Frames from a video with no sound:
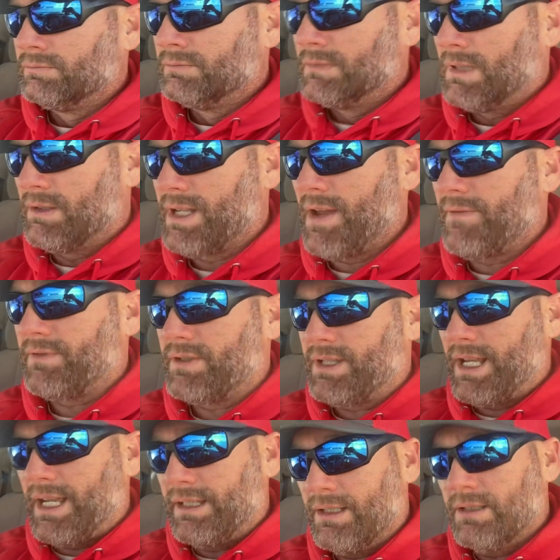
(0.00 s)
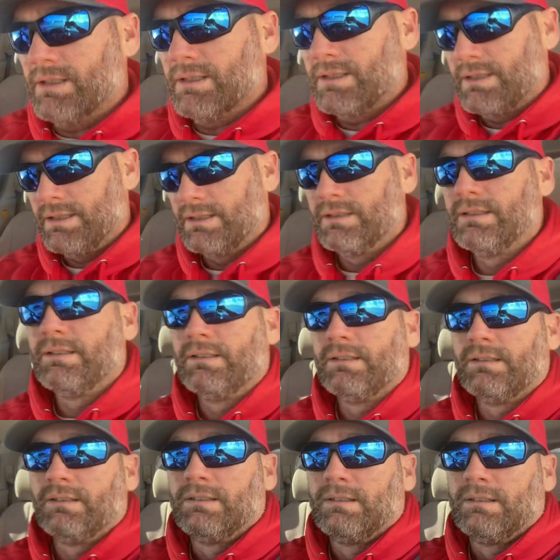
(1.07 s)
It was after Sandy Hook.
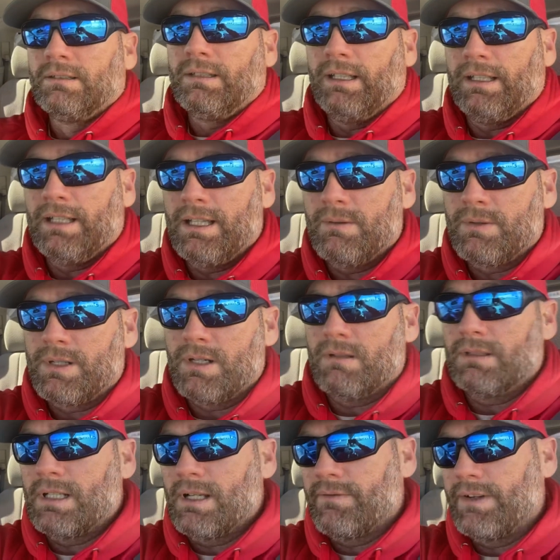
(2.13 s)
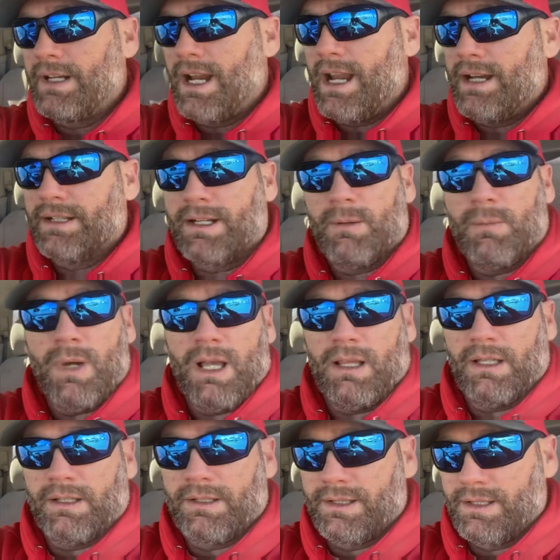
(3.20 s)
And he was going every day to
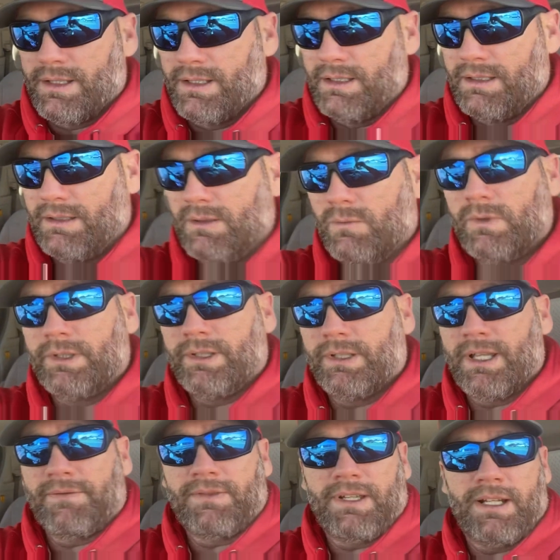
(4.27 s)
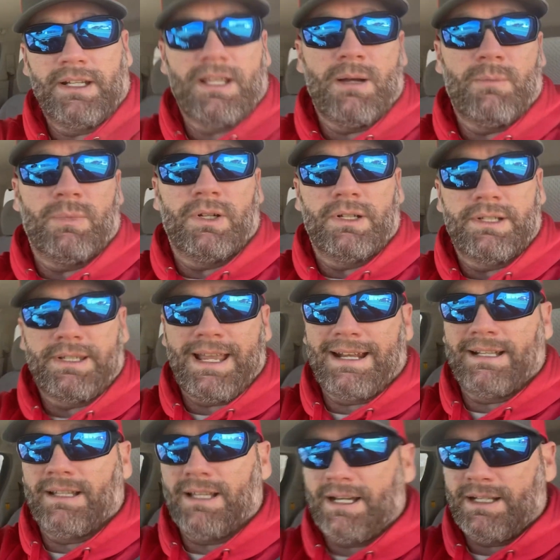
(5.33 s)
Cabela's when you'd have to get a number and
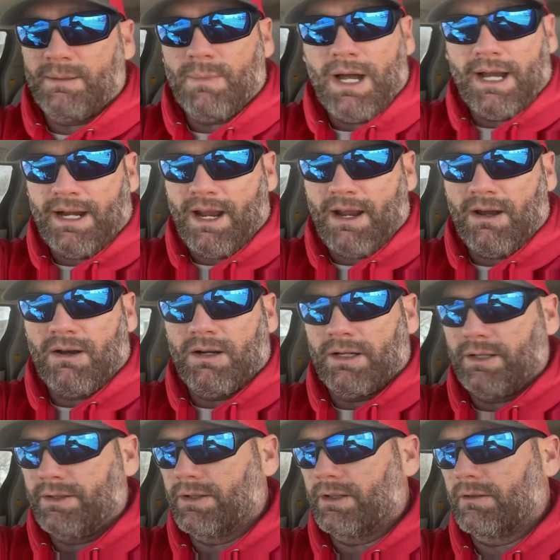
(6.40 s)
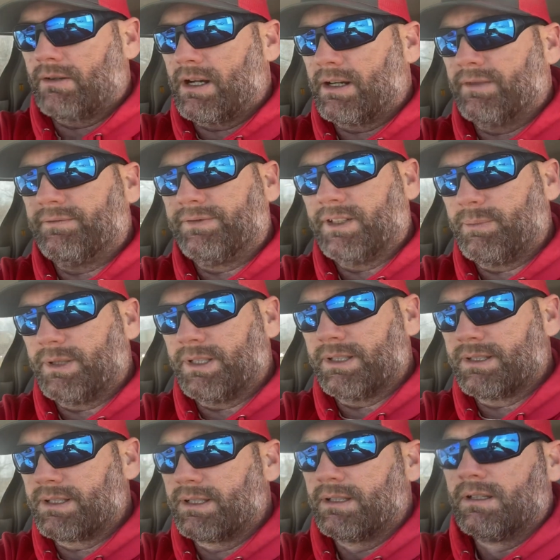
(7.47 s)
stand in line to buy an AR to turn around and flip
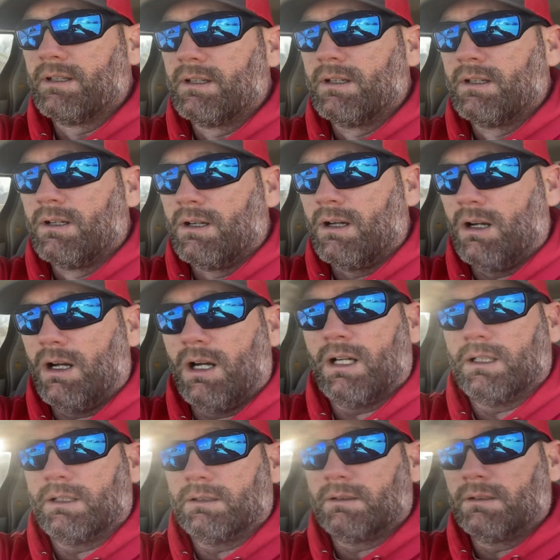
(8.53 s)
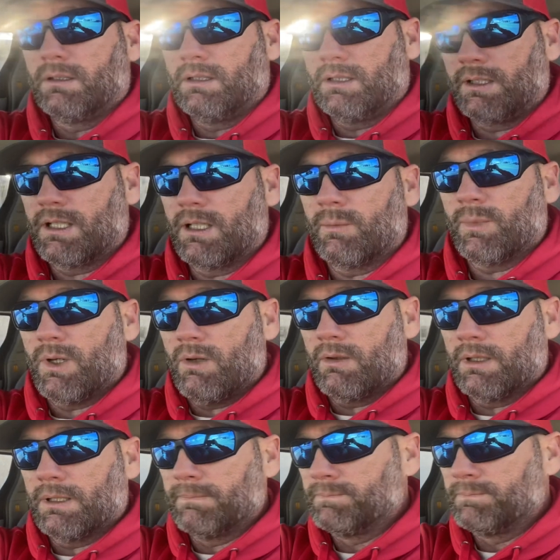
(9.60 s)
it on Gunbroker.